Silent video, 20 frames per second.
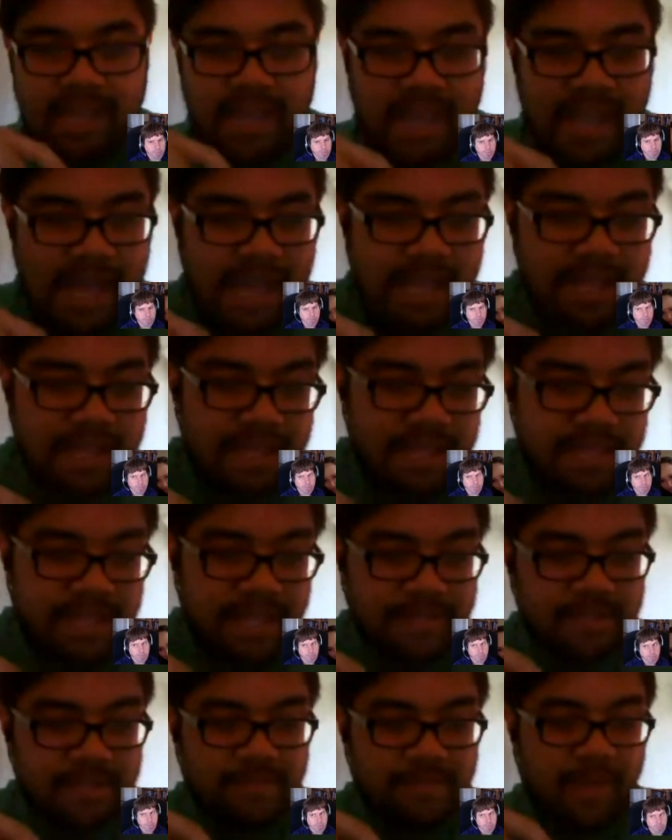and
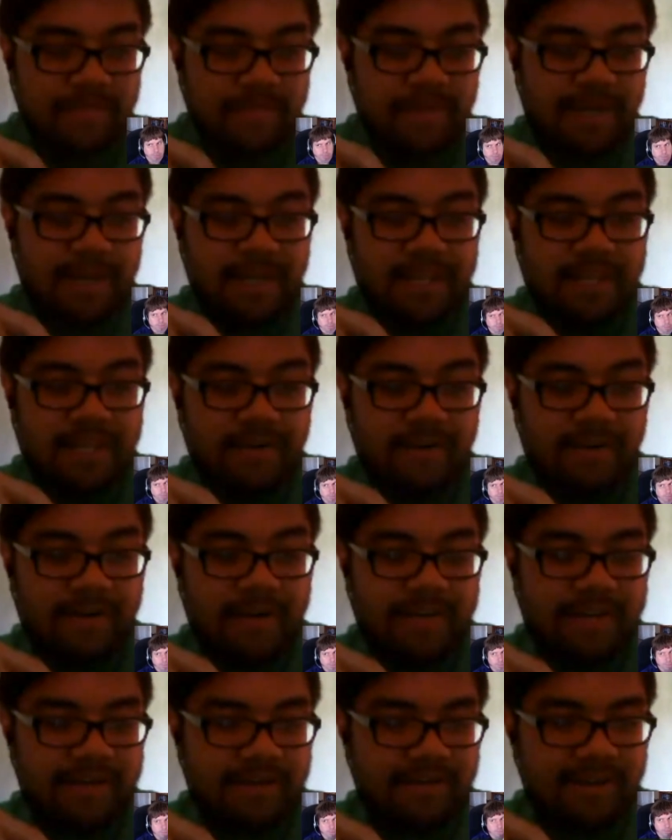this was probably like
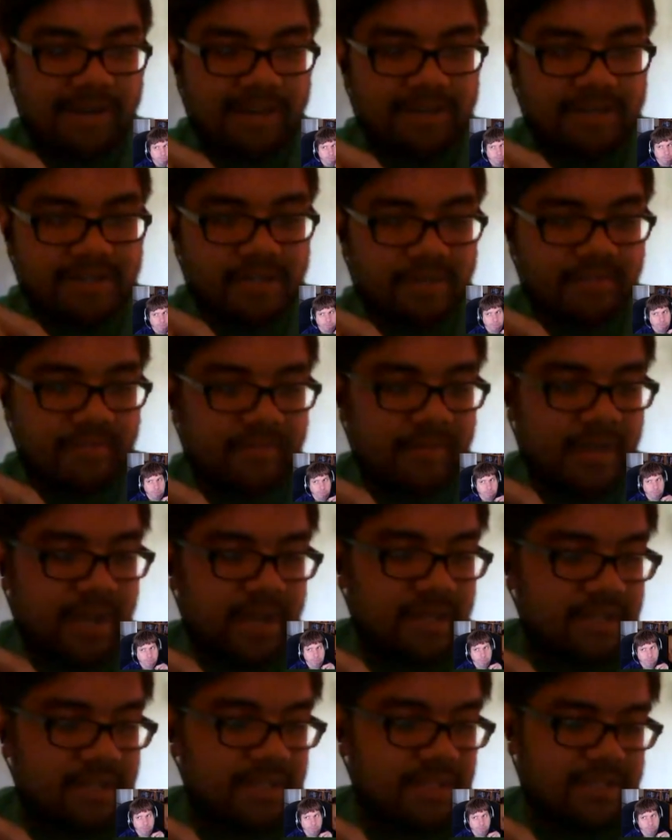early in her relationship,
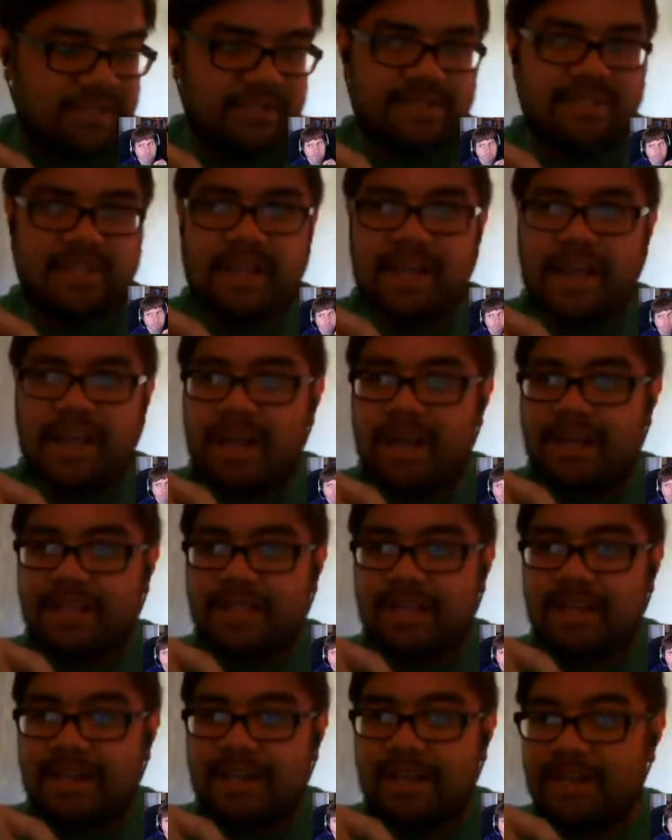but I
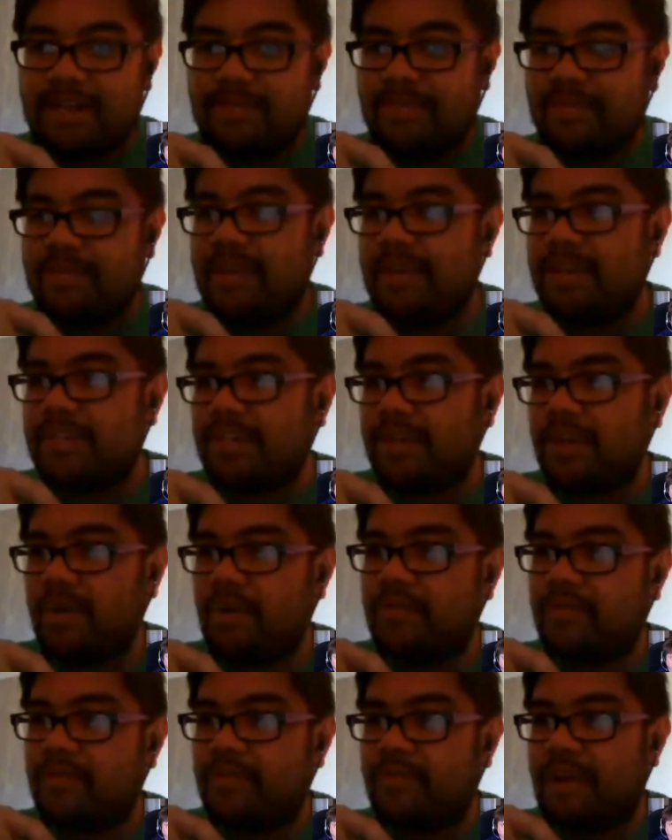think Lady Maria
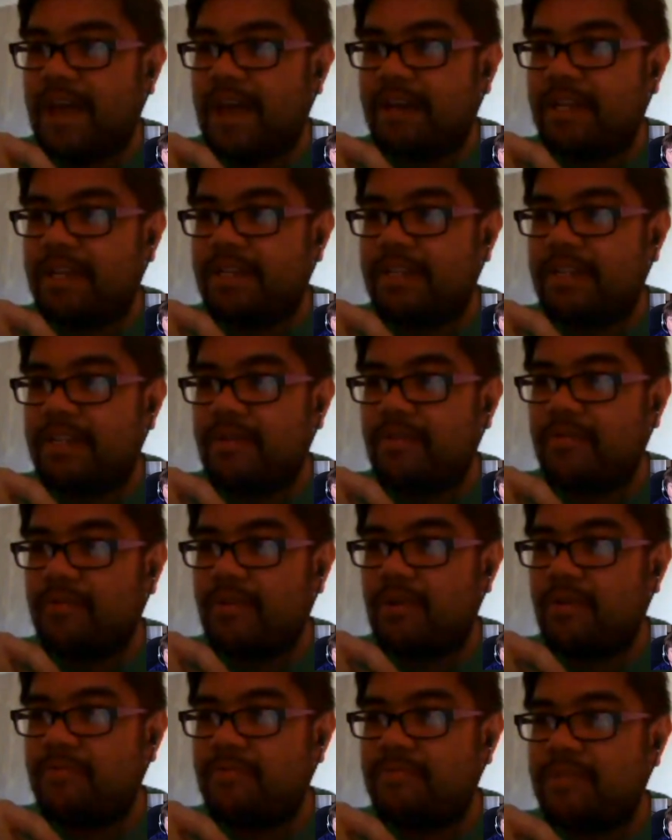showed Fanny the
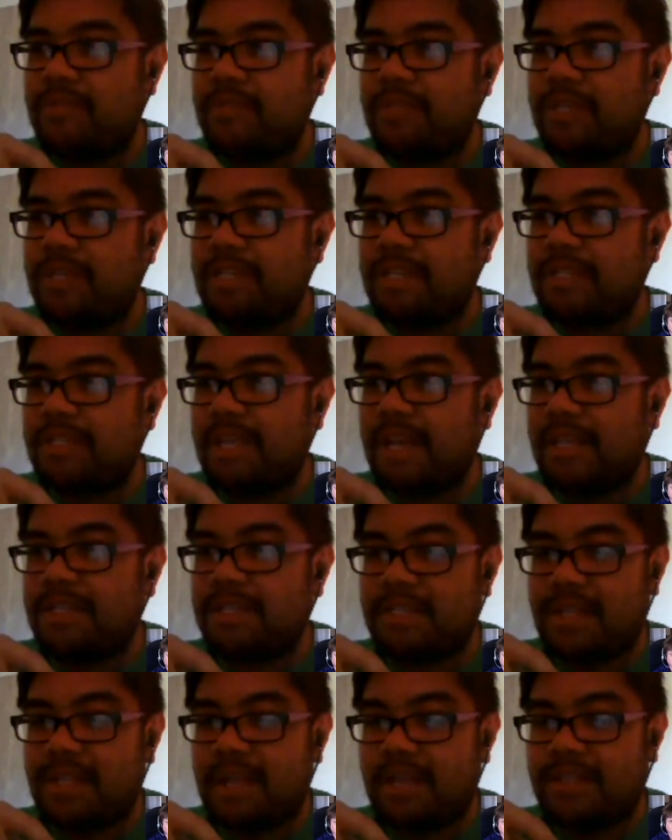ropes in the
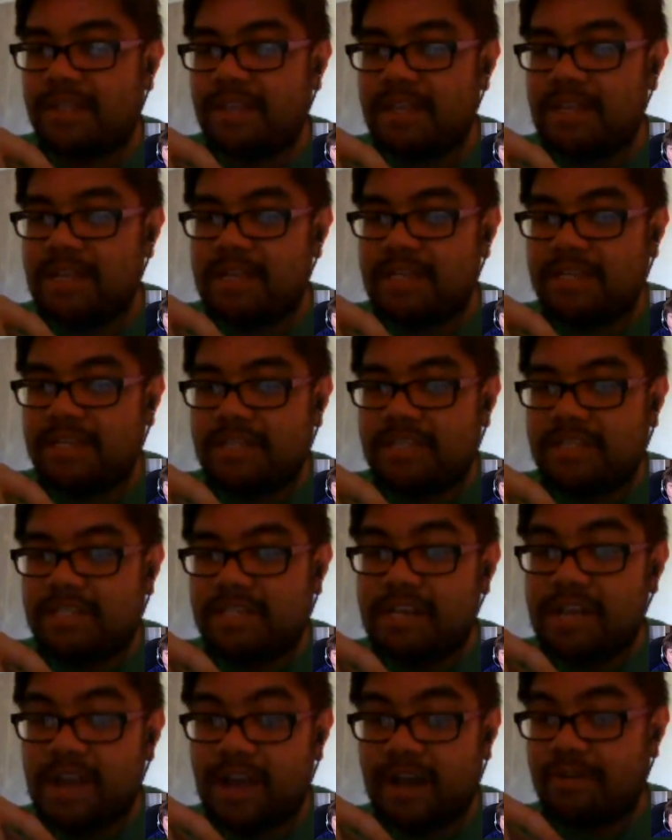sense that
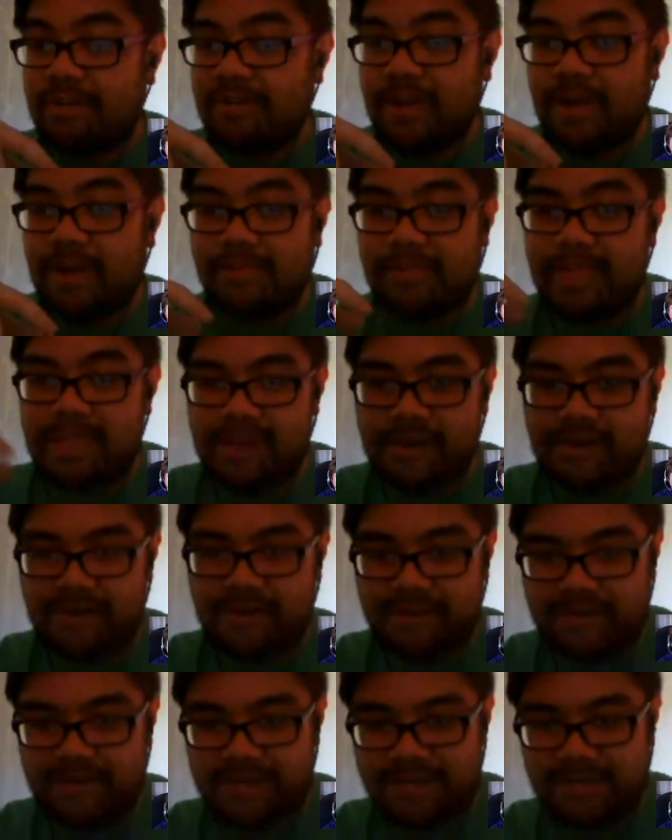she got her up
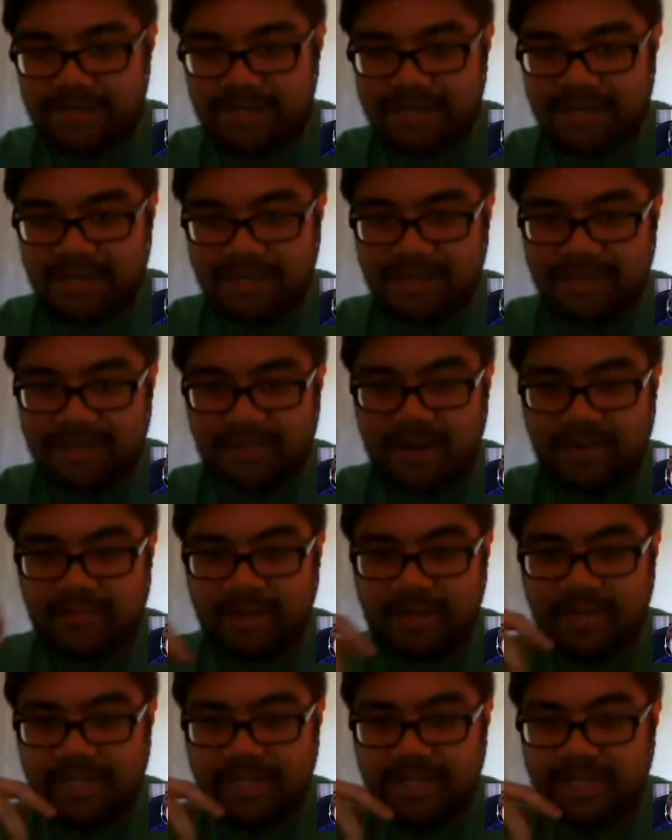there in the
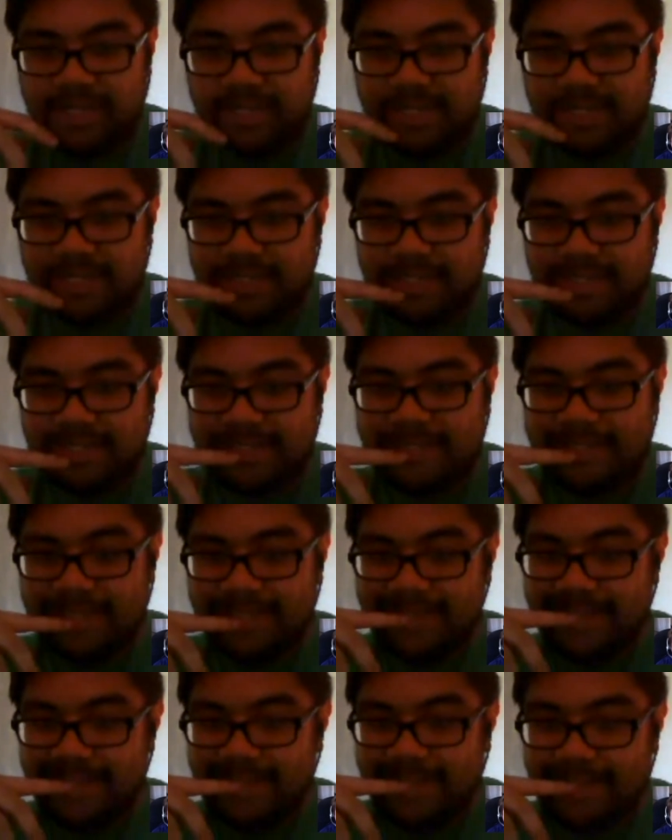trapeze,
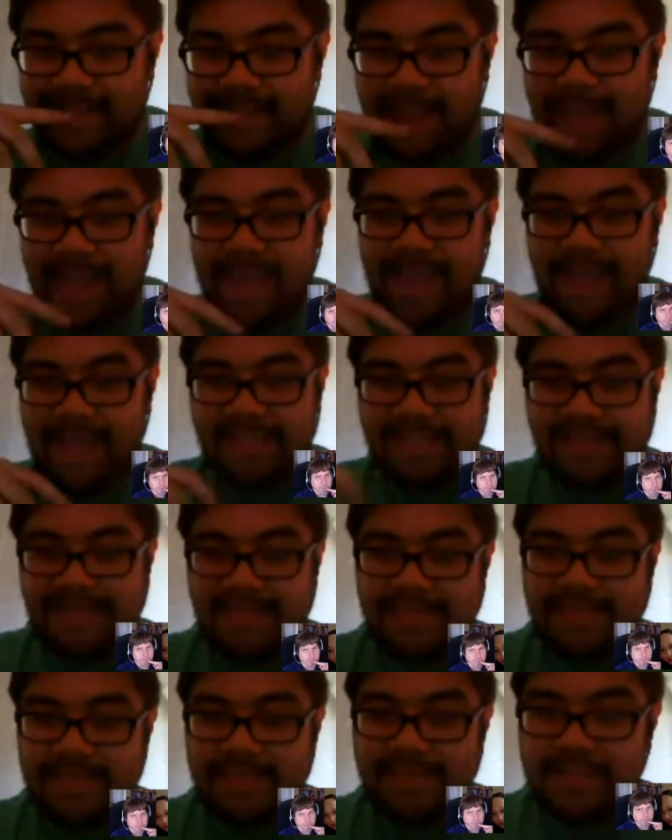
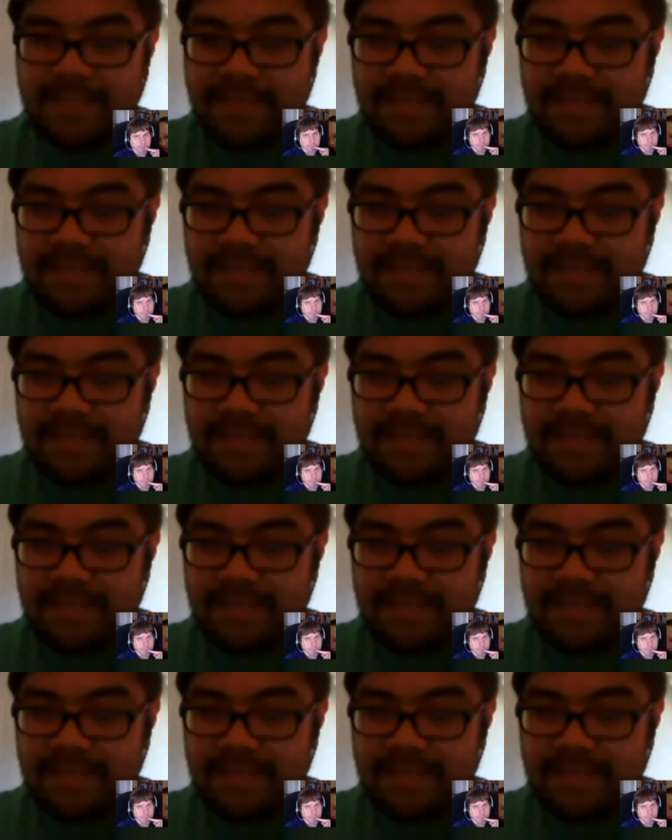and